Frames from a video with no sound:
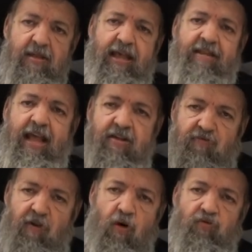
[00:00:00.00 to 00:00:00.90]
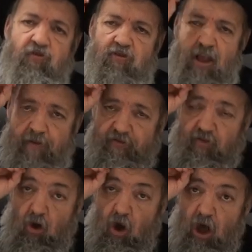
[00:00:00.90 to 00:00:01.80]
that they don't have
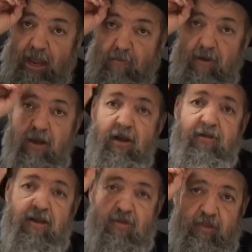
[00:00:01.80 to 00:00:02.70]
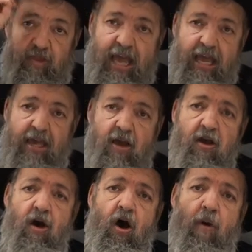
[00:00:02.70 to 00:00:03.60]
time to think
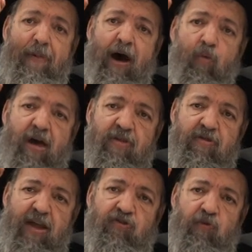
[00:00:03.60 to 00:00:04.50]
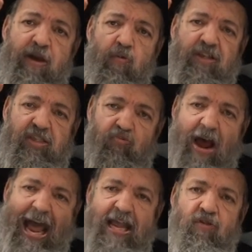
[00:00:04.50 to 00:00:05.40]
about whether they're doing what's
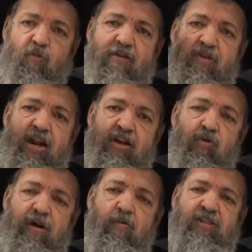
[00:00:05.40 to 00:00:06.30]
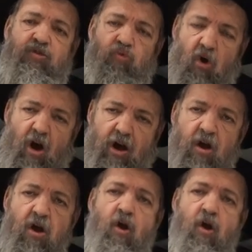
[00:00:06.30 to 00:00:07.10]
right, whether they're doing what's wrong,